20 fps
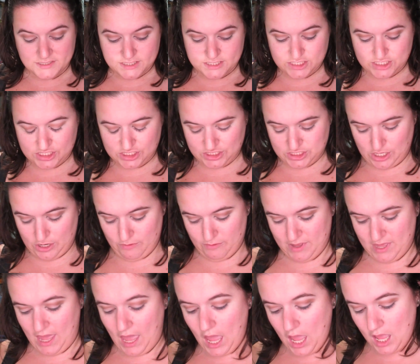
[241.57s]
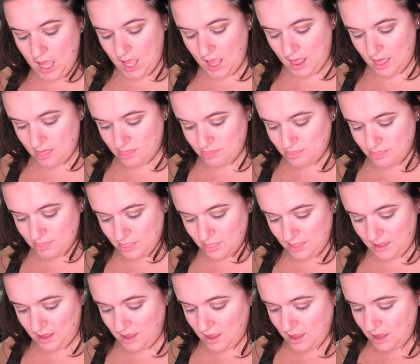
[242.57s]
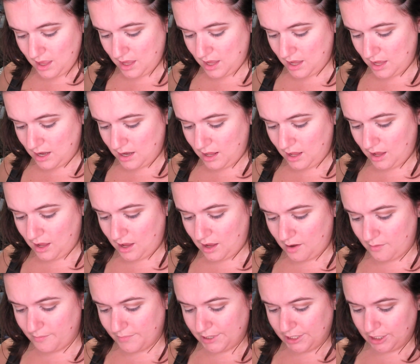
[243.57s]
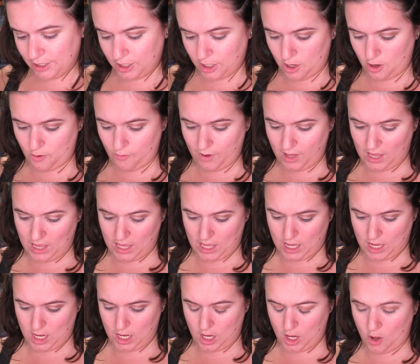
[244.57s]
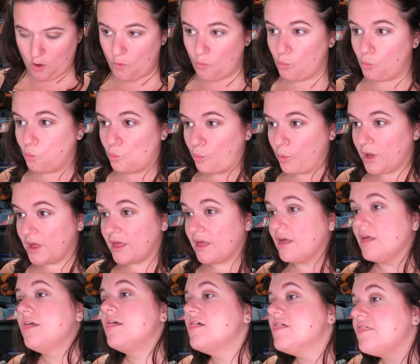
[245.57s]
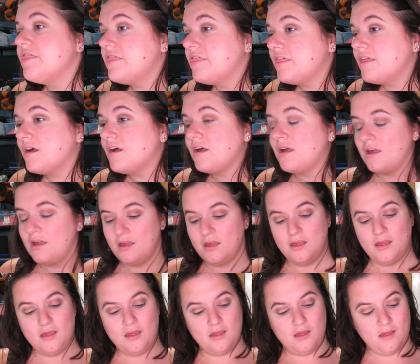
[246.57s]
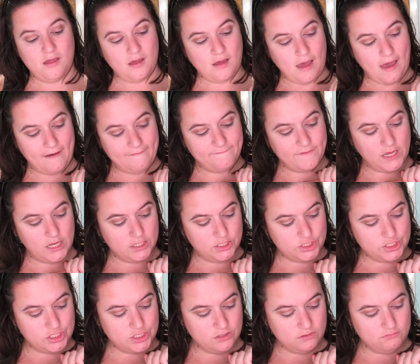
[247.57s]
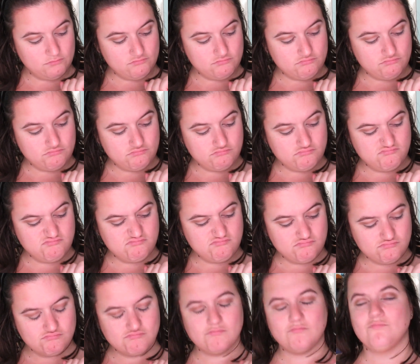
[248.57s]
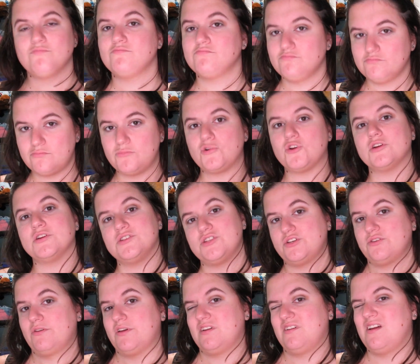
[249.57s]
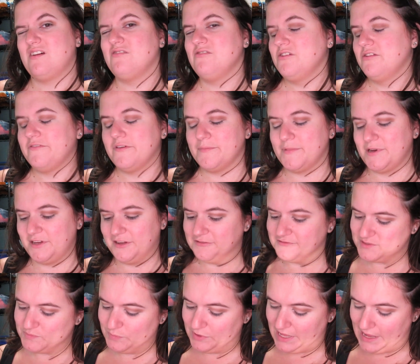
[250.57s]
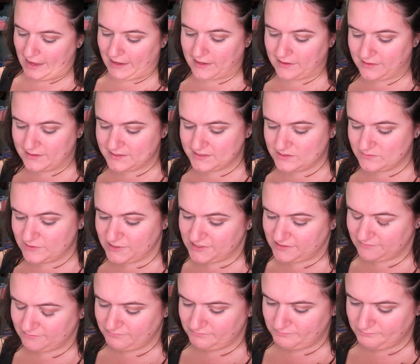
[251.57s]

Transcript: So yeah, and then I'm gonna go in with hot fudge. I'm gonna do it. I don't know if I'm gonna use black in this one.